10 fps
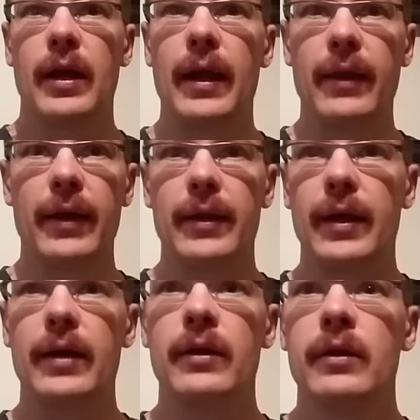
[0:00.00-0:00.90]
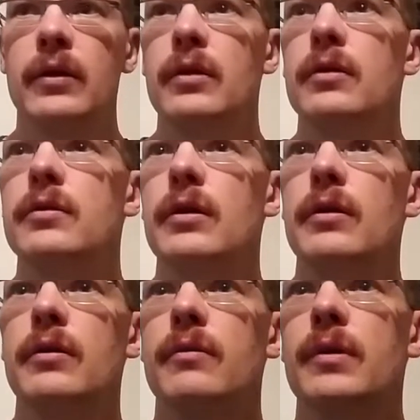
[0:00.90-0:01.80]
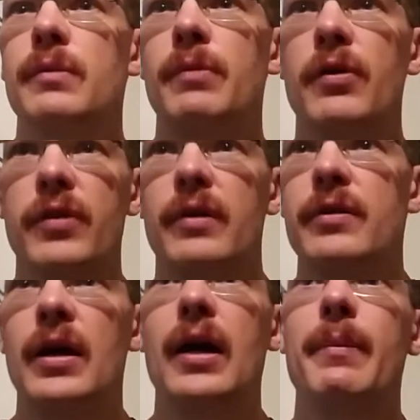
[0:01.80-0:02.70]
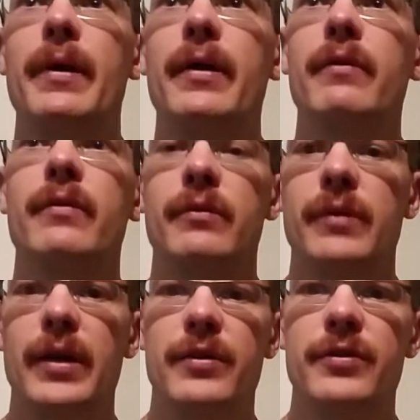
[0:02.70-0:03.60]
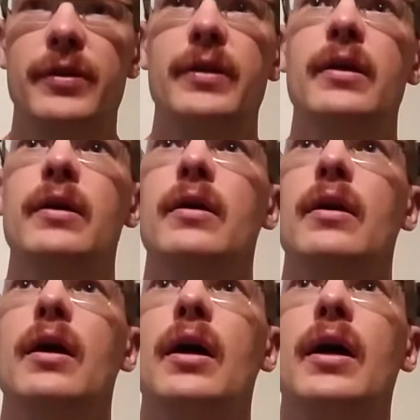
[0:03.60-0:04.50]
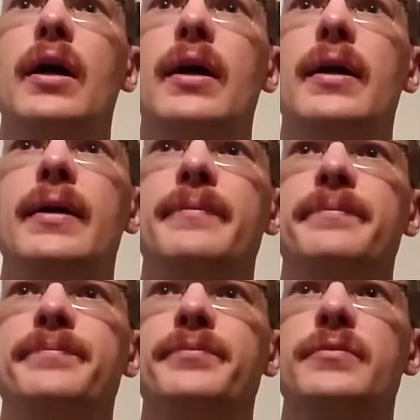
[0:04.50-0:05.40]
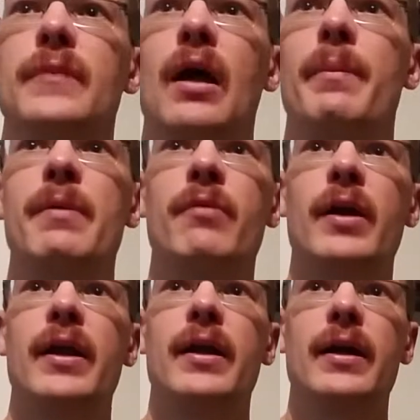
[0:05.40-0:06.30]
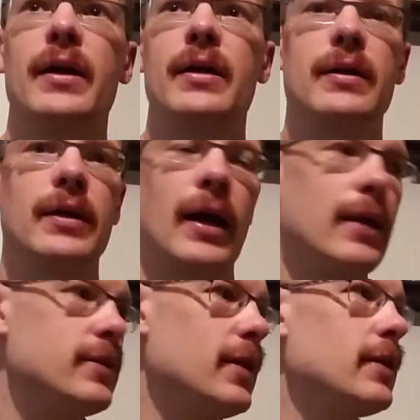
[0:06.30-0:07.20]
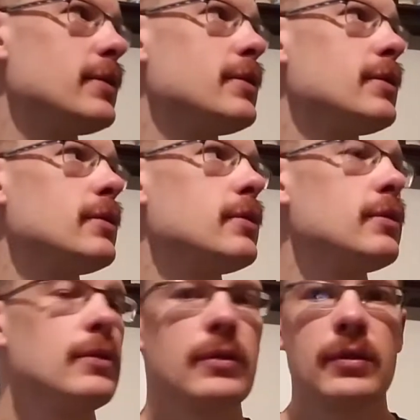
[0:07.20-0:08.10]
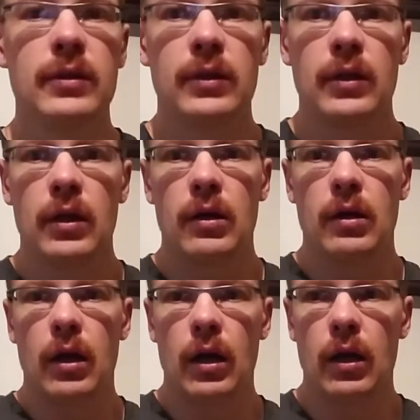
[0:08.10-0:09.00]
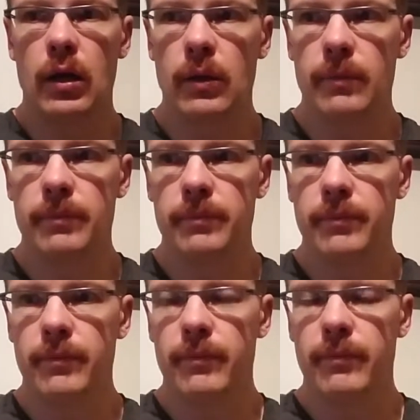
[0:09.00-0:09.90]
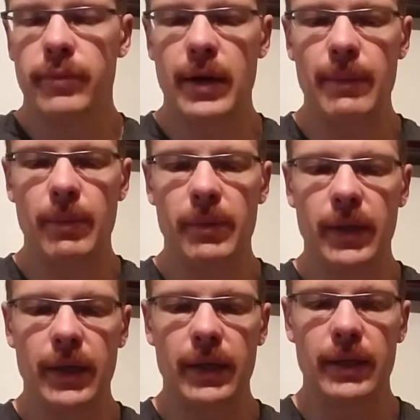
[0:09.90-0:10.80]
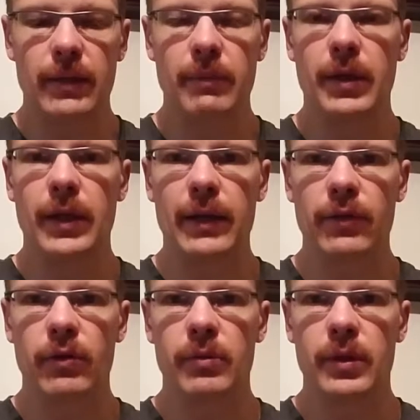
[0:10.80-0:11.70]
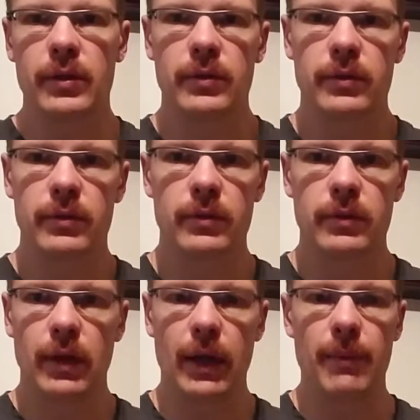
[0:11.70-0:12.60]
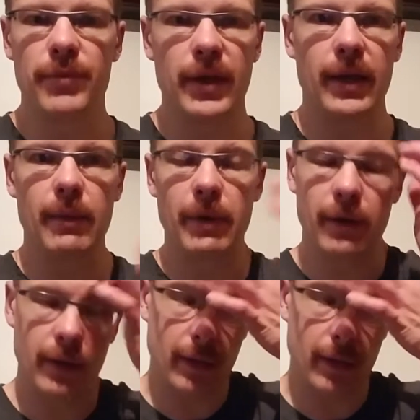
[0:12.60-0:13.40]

and I like a lot. So we're both going to talk about it when we get to it. Uh, I'll be running a contest um, probably in the middle of October. I'm thinking about it.